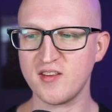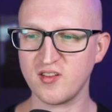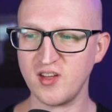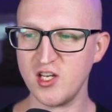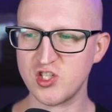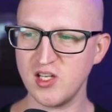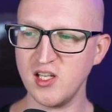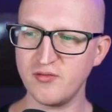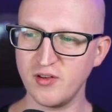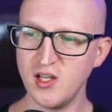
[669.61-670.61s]
SSH, and
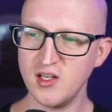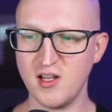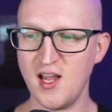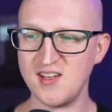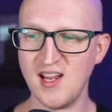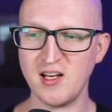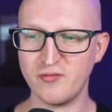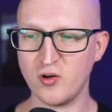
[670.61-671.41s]
even uh, a data